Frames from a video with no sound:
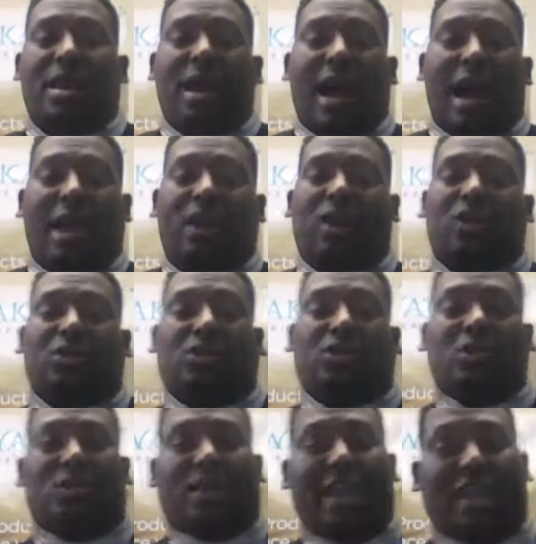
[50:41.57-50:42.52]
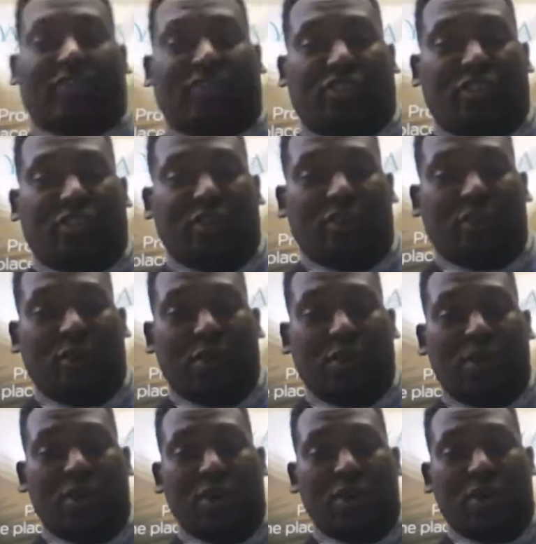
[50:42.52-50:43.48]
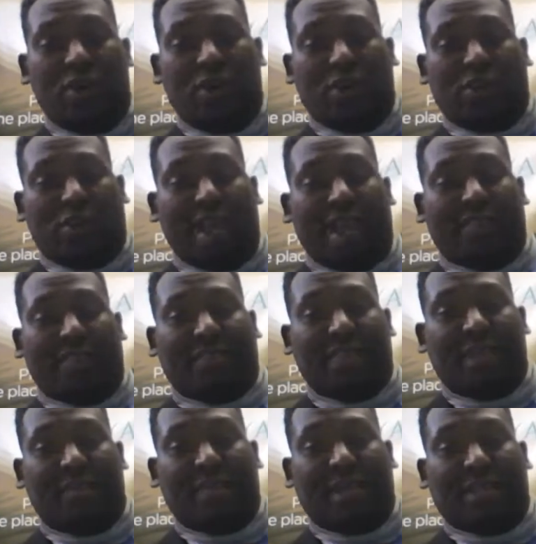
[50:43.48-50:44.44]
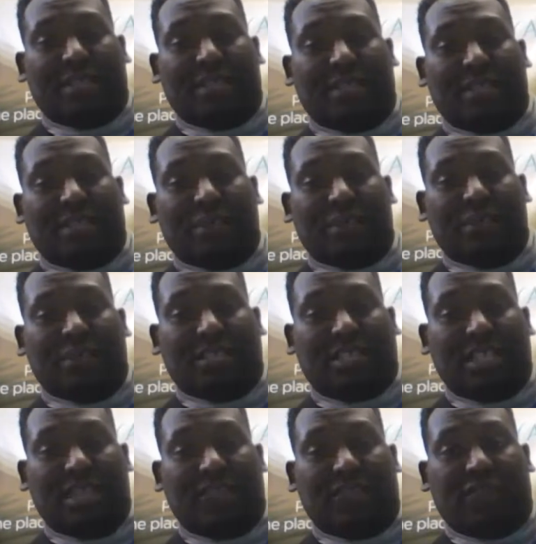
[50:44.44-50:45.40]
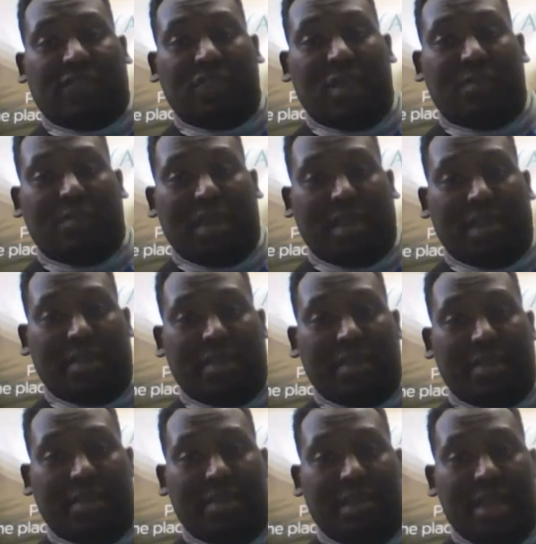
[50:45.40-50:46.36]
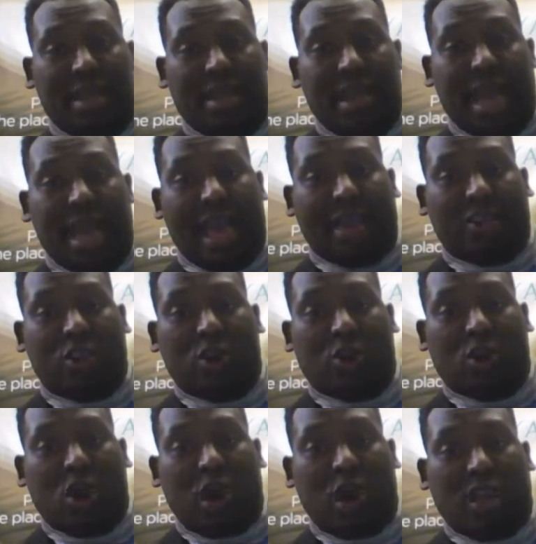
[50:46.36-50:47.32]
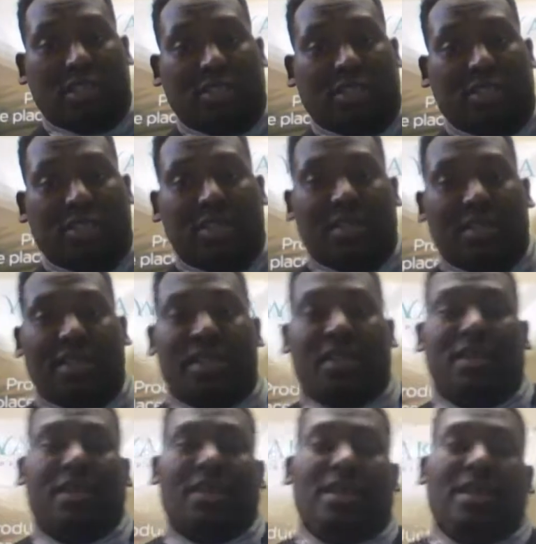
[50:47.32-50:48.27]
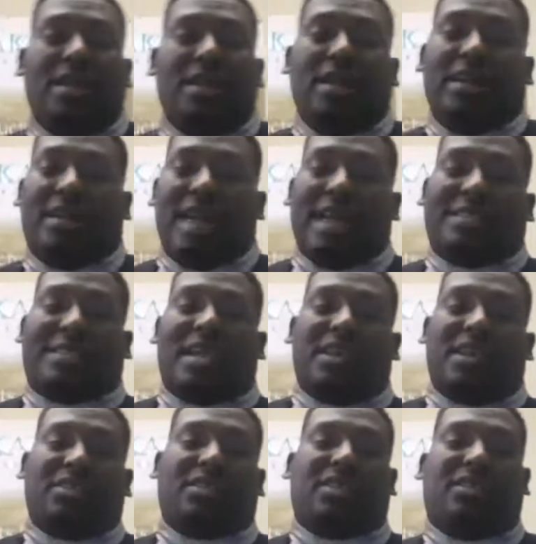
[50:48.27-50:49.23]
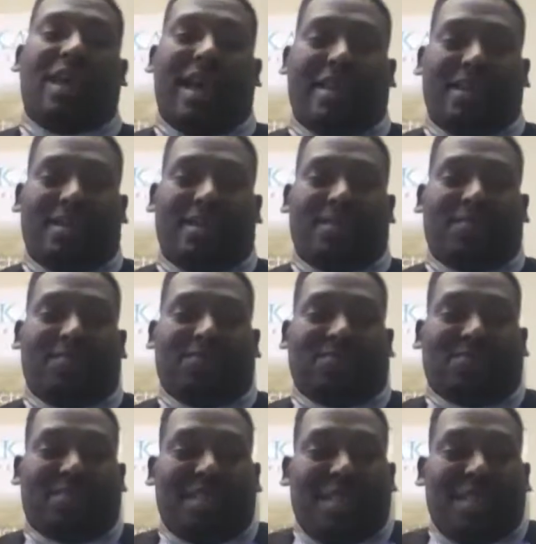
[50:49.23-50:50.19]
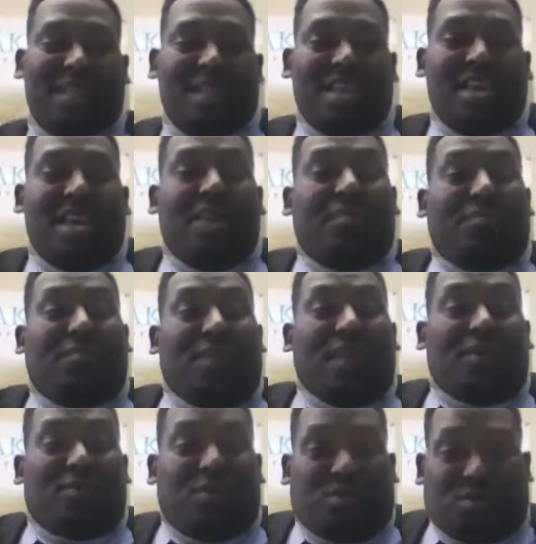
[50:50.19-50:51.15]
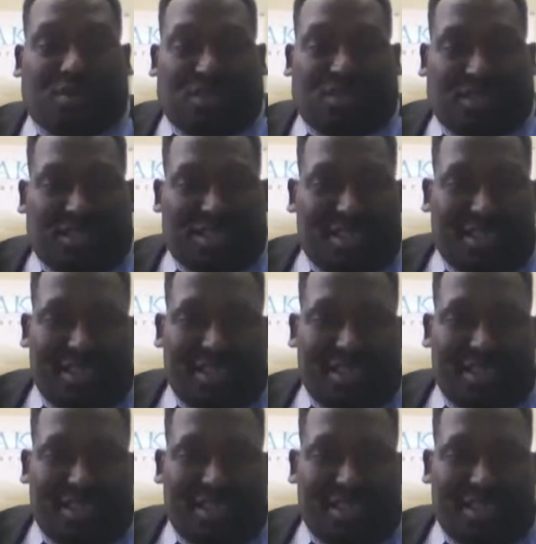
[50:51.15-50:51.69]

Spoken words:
I also get you have the ability to receive from me at no cost cascara sagrada, beetroots,